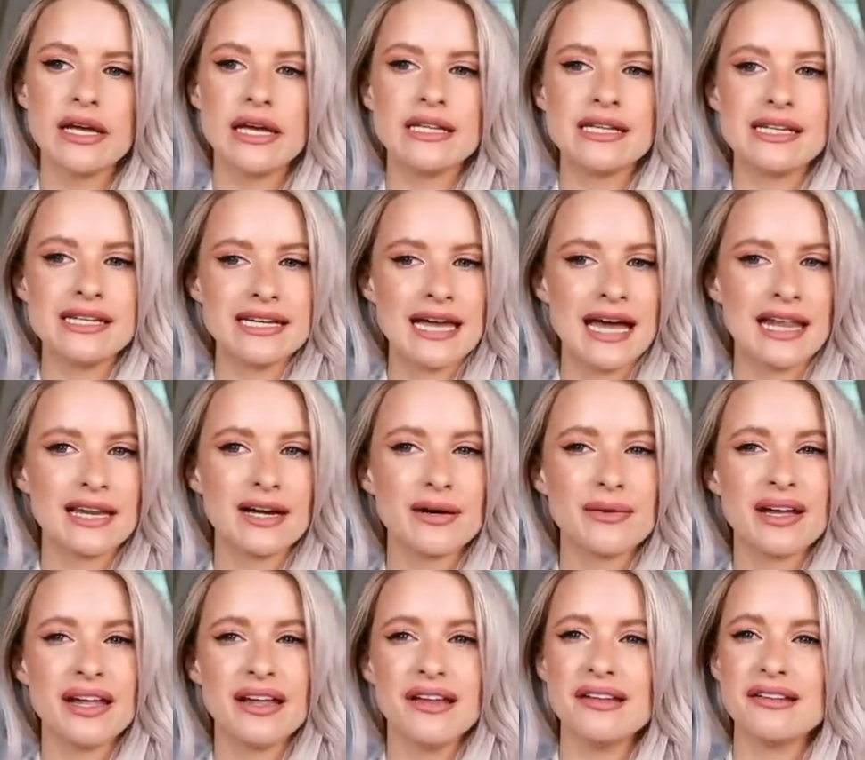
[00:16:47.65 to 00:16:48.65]
In the yellow
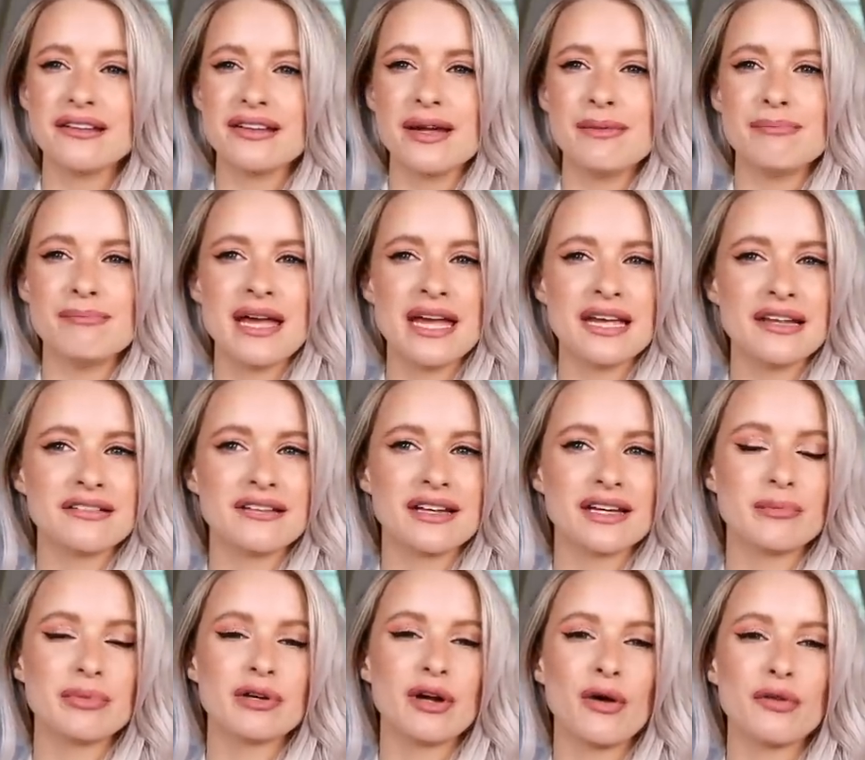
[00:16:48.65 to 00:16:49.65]
it is
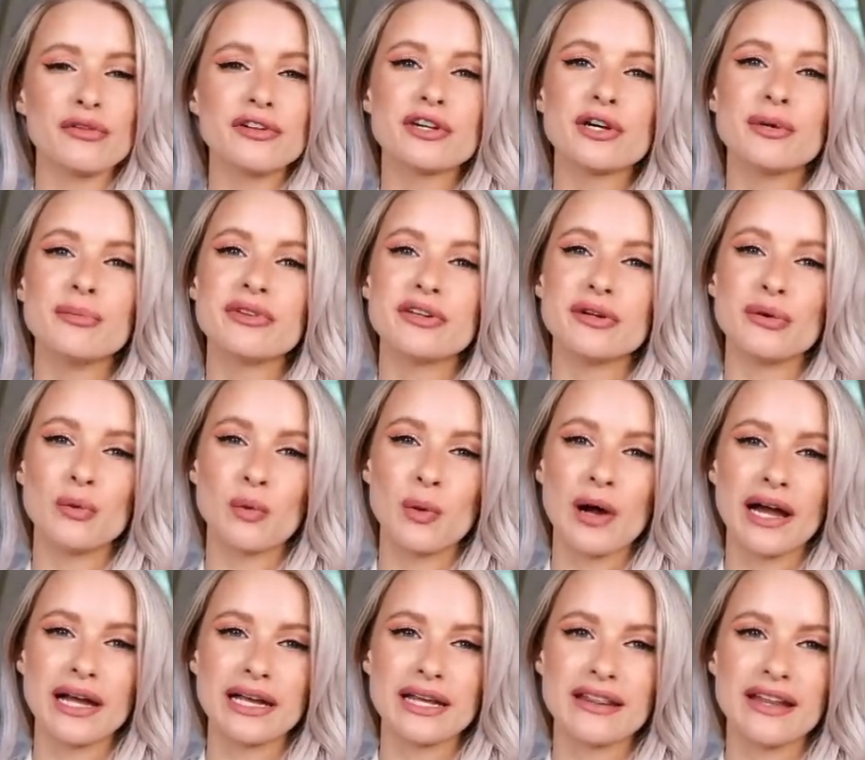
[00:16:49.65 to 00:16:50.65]
amazing, but it also comes in a
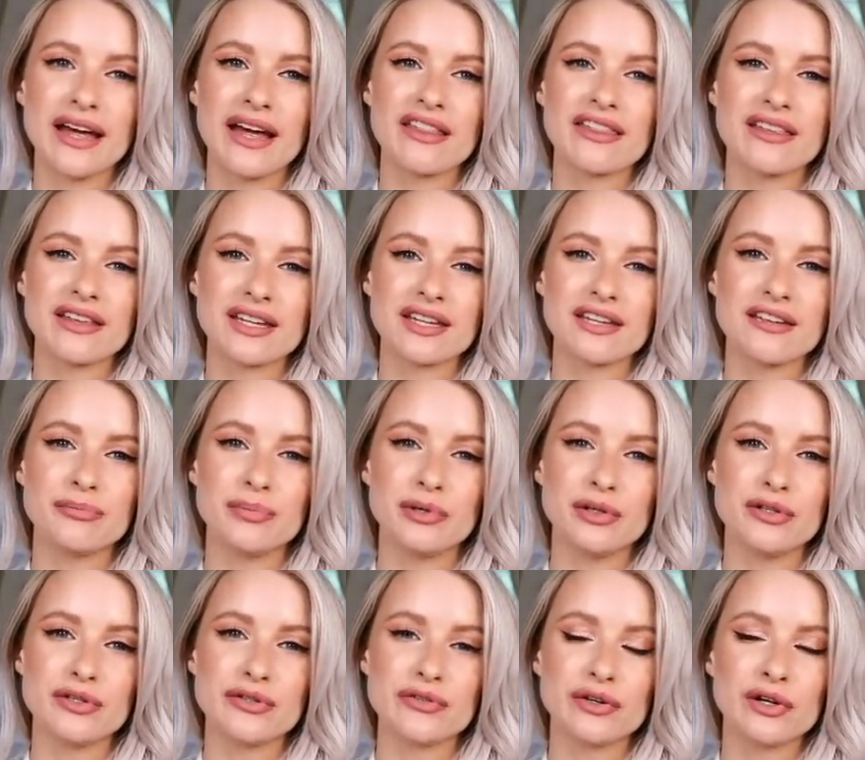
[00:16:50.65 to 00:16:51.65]
white that I think is
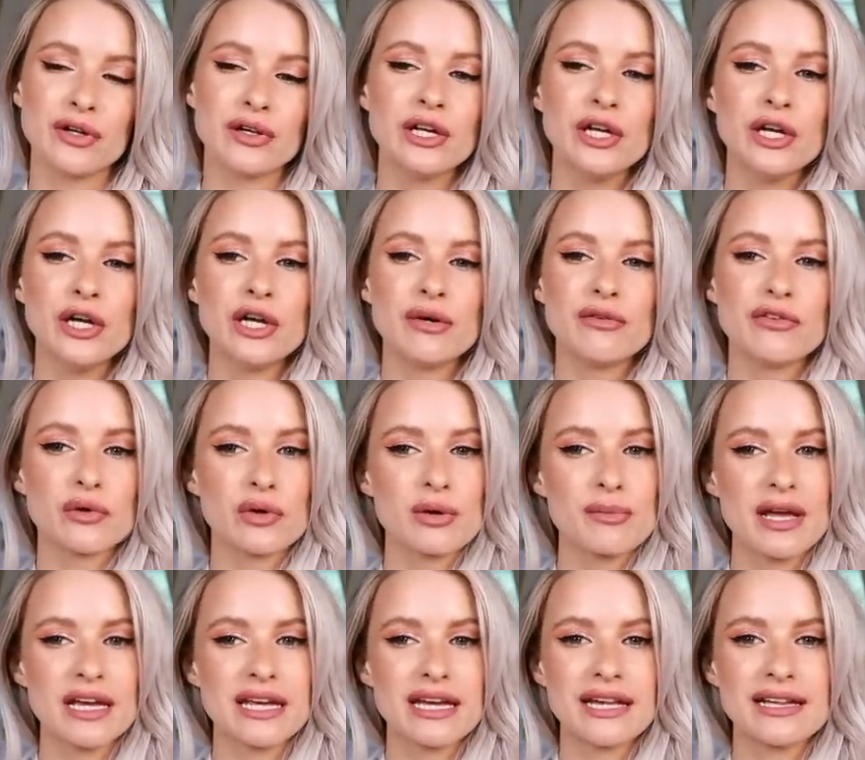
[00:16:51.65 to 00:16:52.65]
beautiful. If you want to
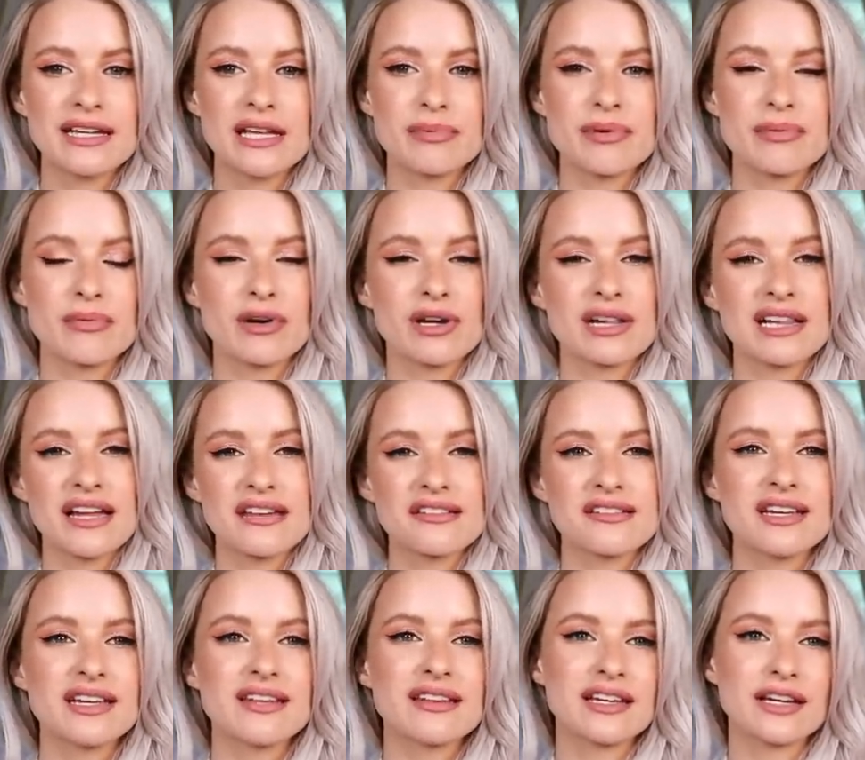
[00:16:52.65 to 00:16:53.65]
make it a little bit more
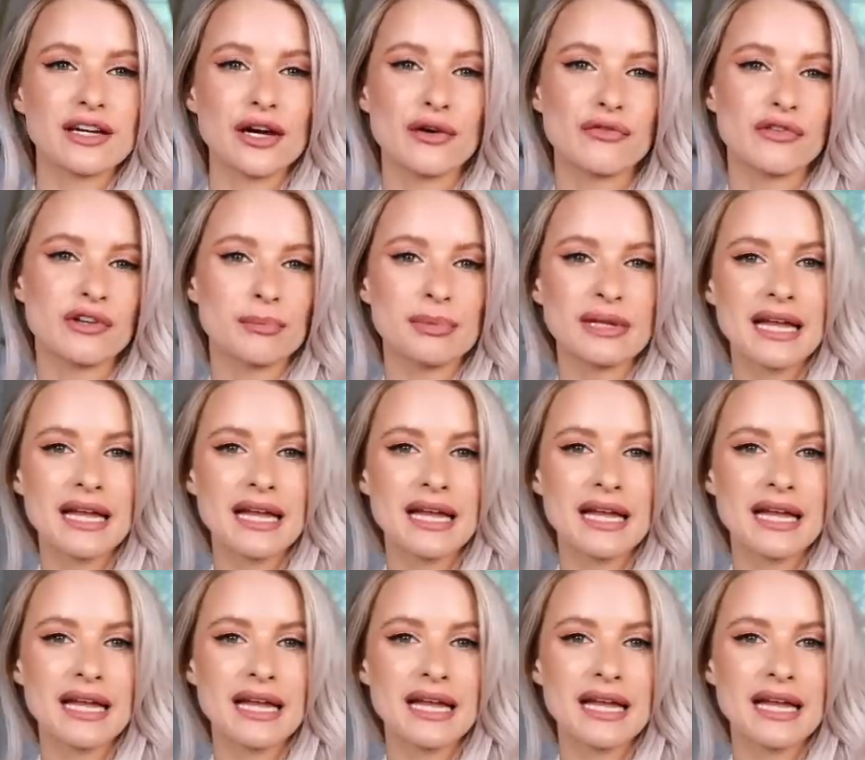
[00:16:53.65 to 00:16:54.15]
classic, then go for the